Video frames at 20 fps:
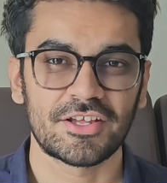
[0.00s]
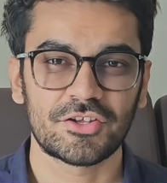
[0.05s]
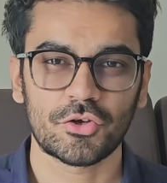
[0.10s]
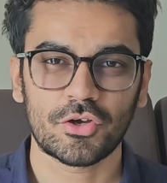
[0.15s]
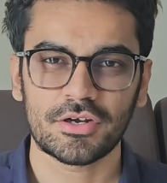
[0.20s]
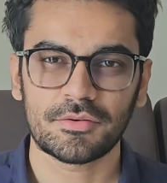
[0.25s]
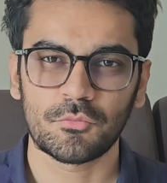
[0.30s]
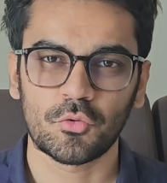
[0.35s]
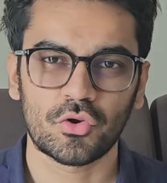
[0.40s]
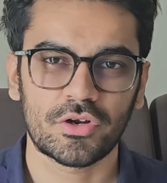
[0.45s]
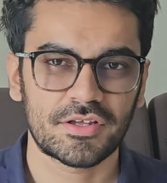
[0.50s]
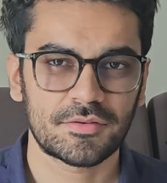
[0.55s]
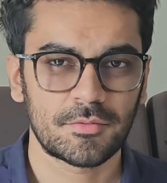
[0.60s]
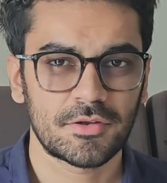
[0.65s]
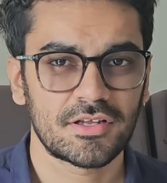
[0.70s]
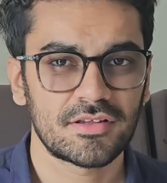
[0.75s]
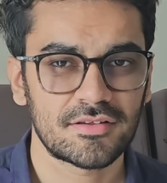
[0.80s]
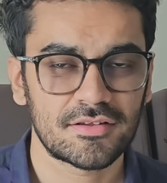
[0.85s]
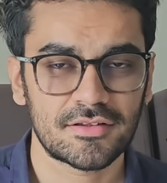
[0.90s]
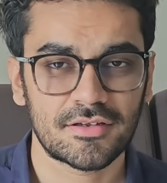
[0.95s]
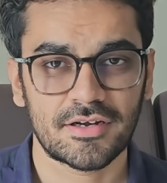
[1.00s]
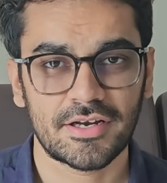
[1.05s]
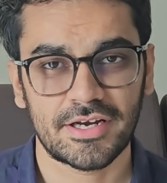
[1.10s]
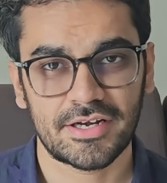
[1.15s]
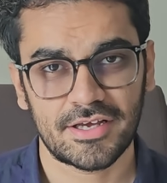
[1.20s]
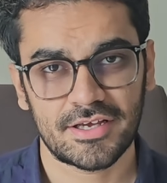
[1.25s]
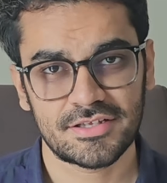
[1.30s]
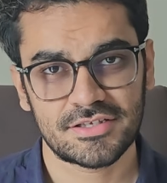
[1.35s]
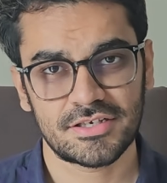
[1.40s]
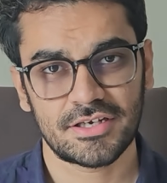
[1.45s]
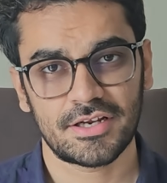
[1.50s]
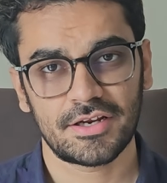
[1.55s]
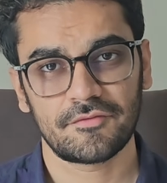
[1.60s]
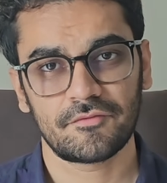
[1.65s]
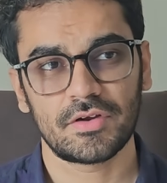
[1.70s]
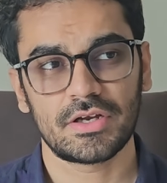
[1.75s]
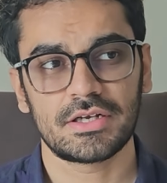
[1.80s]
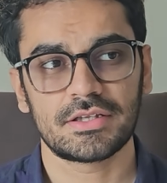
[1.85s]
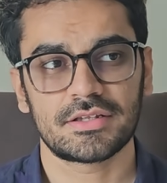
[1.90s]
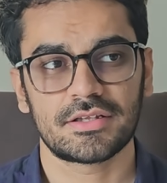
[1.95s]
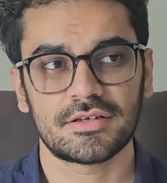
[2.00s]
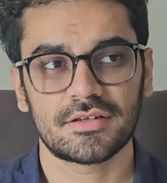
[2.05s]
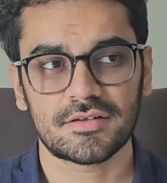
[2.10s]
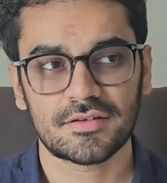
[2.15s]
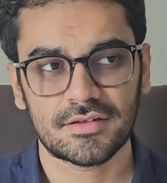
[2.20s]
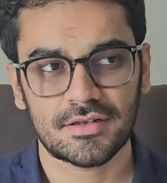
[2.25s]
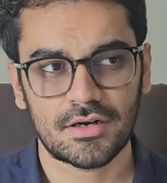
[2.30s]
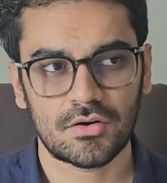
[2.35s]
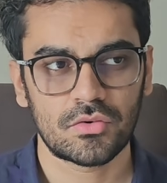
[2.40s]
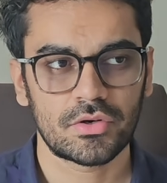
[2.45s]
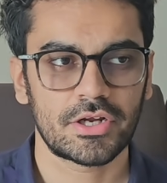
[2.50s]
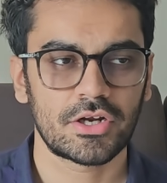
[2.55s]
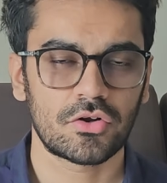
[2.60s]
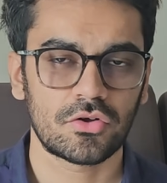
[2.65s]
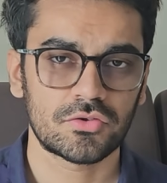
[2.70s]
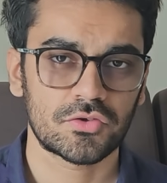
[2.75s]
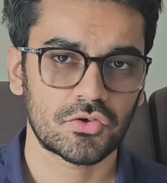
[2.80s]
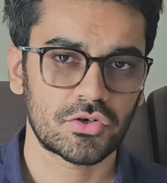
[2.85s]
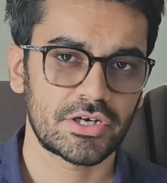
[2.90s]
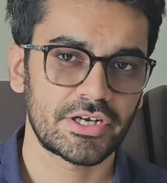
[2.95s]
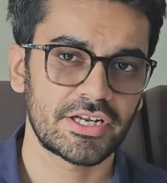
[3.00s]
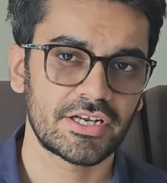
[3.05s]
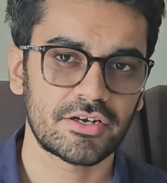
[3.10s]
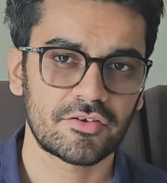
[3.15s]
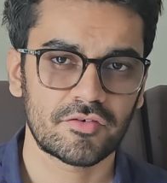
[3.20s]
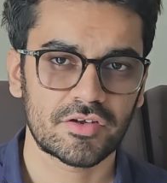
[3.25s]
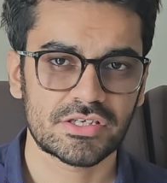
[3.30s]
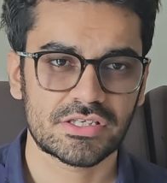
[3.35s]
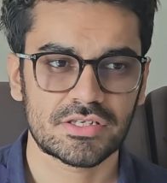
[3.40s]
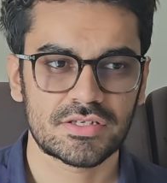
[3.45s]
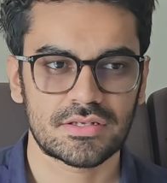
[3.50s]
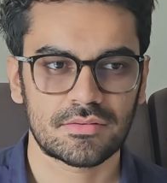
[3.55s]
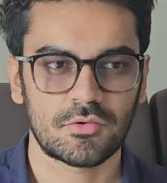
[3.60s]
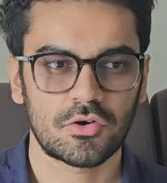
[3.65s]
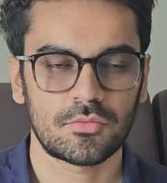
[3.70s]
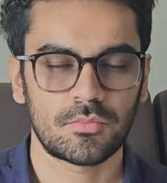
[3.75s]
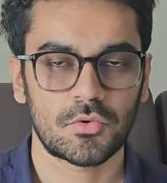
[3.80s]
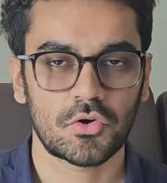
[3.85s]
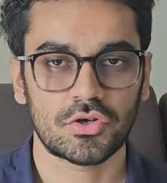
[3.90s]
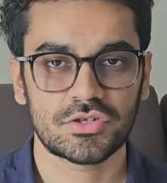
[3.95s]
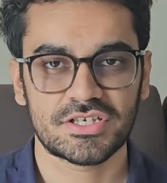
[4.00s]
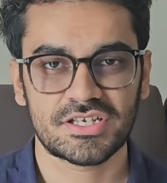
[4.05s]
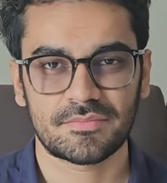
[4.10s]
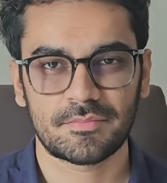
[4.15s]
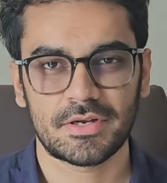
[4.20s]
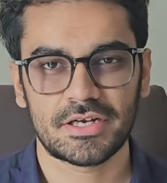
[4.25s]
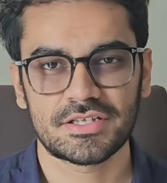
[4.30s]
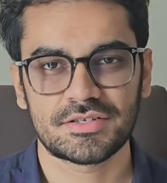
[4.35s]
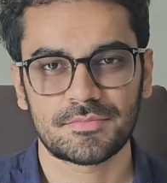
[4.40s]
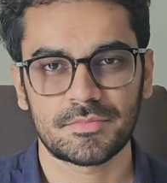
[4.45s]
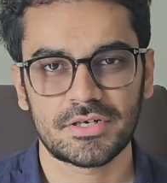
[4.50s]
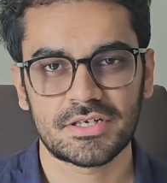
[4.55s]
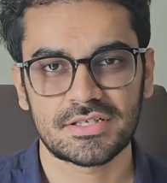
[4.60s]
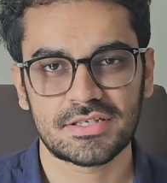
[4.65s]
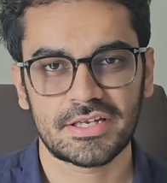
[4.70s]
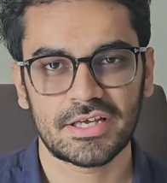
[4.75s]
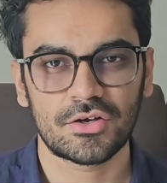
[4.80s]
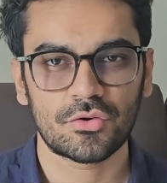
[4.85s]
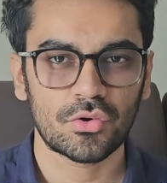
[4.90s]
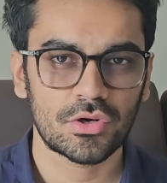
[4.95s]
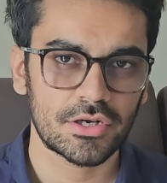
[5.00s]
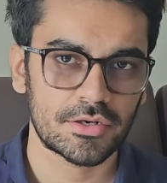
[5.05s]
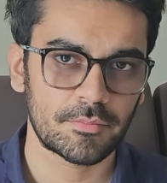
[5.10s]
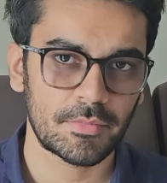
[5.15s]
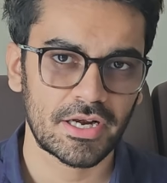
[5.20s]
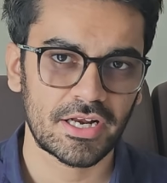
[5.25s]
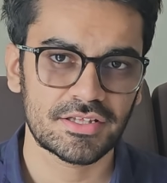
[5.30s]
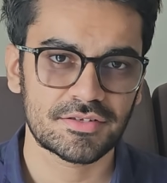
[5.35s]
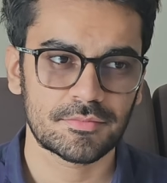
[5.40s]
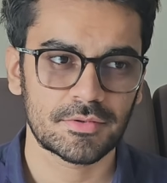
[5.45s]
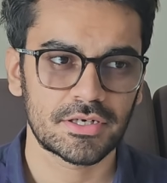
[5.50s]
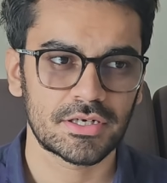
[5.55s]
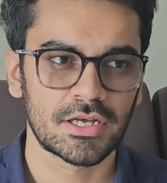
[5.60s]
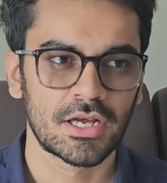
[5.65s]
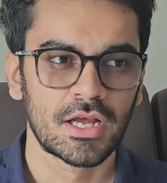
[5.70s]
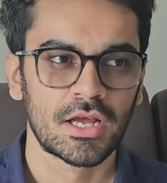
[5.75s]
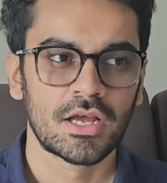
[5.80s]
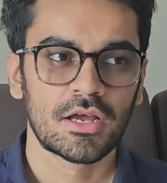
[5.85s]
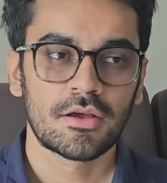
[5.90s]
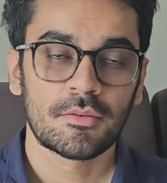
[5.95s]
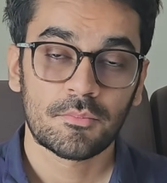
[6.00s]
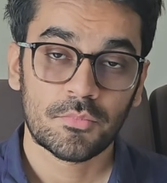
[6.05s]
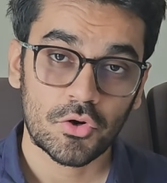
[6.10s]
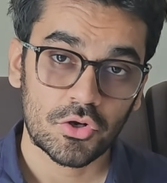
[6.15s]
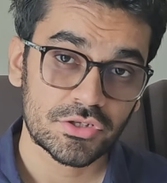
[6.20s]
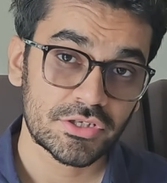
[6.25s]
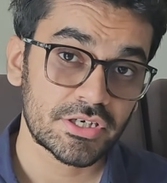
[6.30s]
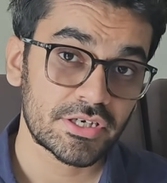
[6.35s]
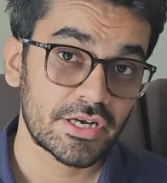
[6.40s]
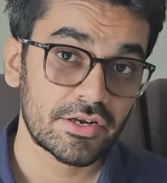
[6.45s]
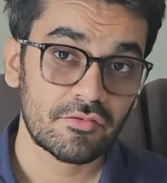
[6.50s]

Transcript: as you get more experience in the data engineering field this round can also contain questions about project management stakeholder management project